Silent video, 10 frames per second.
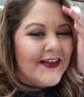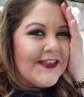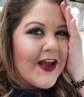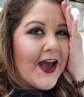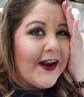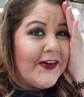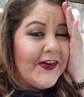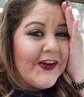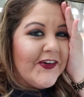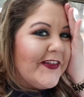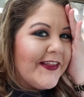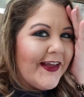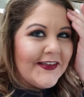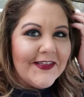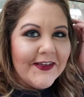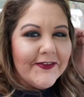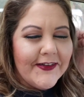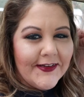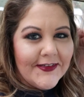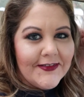so I don't know what the last thing
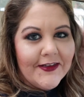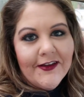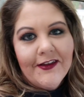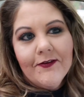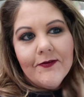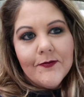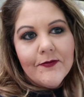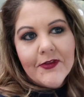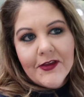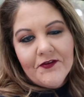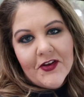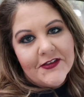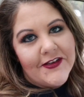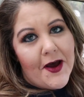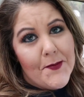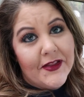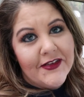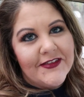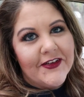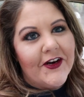was. If y'all saw
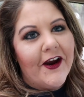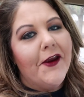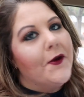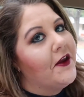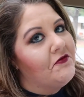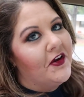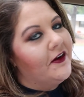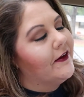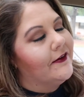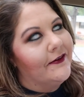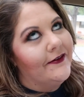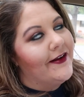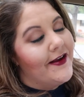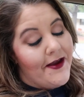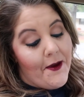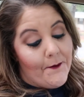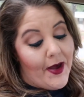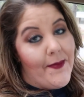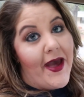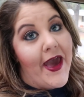Melissa, great. If y'all didn't,
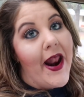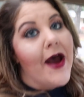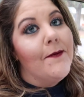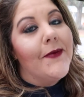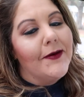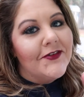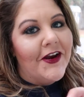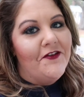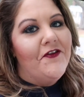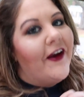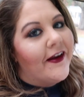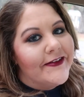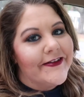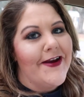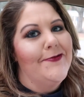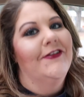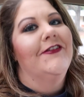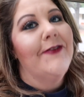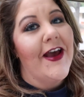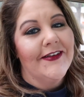my bad. I'm, I'm trying to figure out this camera.
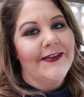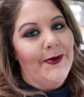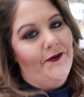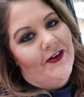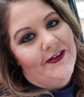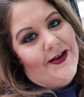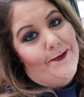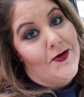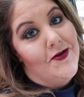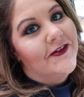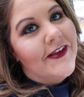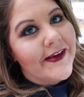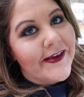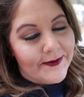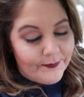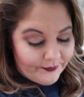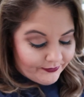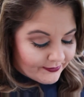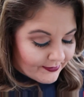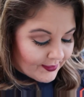This is actually my first time using it.
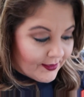So